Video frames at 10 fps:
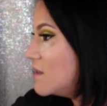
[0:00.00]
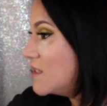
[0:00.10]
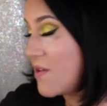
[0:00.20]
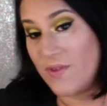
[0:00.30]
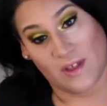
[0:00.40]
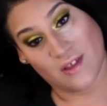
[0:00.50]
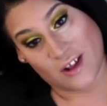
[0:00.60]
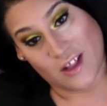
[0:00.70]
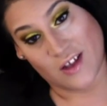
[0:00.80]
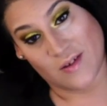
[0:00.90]
Definitely the
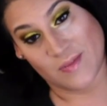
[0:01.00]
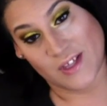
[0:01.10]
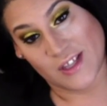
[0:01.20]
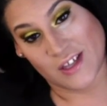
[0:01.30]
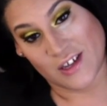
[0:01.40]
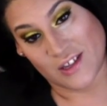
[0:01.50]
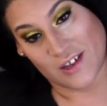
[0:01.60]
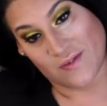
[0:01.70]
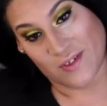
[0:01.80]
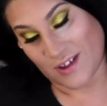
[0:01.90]
club. This is a good
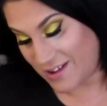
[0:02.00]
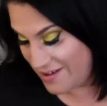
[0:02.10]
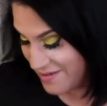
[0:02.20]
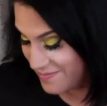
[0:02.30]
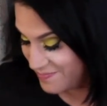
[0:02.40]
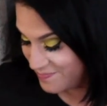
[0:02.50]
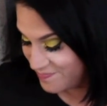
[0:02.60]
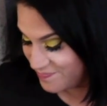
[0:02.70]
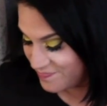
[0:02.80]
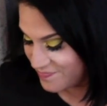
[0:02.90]
look for the club.
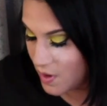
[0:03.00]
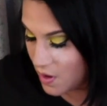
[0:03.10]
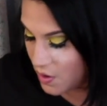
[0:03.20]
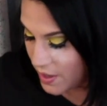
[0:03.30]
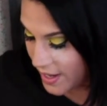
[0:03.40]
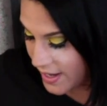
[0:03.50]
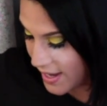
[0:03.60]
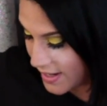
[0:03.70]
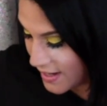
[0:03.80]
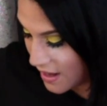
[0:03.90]
Okay,
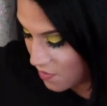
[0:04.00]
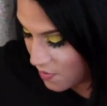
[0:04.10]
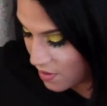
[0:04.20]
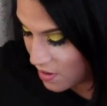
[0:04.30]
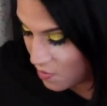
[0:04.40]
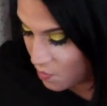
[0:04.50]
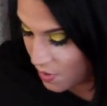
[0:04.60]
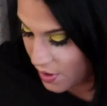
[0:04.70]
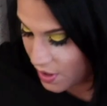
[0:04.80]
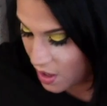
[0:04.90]
and now we're gonna
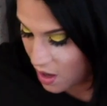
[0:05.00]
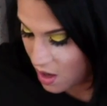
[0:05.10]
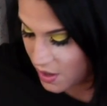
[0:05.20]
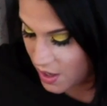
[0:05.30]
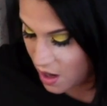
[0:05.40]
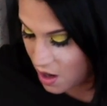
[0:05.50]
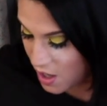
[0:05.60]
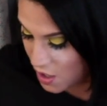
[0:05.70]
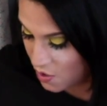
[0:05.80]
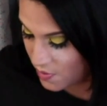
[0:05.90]
work on our
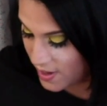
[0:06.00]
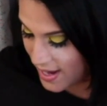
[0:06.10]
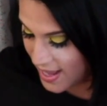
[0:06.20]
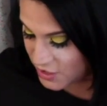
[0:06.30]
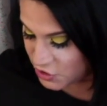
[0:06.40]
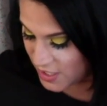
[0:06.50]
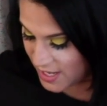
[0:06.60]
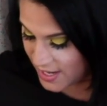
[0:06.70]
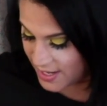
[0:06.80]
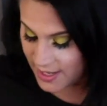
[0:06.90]
lower lash
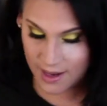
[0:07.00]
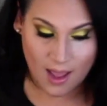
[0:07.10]
line.